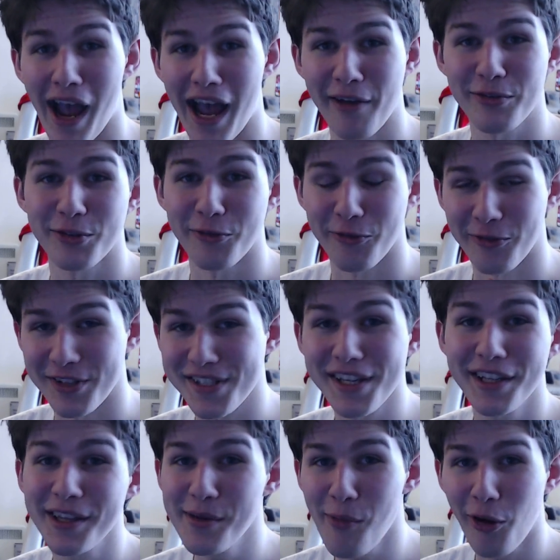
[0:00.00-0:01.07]
have to
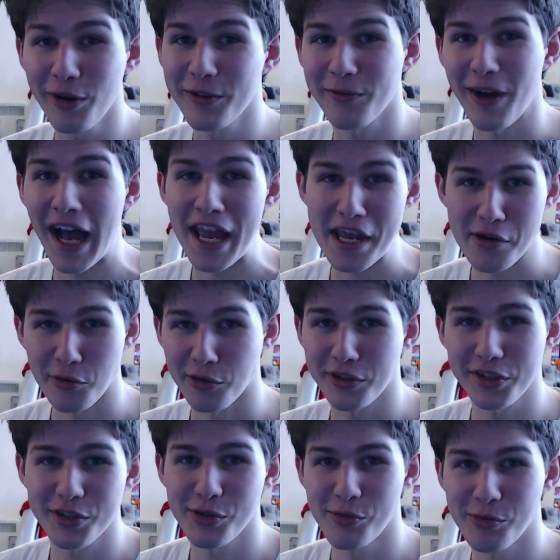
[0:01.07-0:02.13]
physically modify in
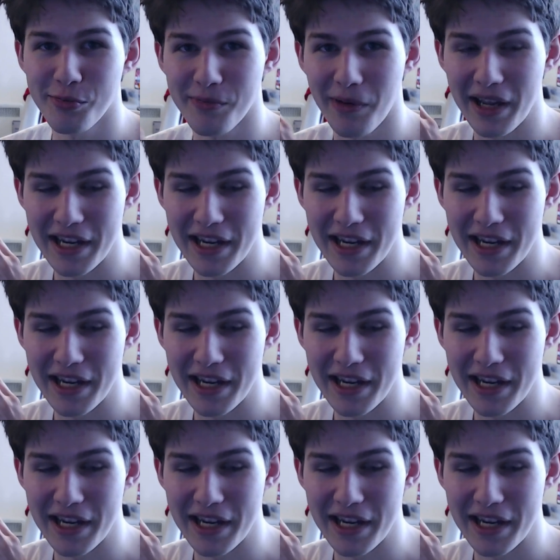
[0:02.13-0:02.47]
order to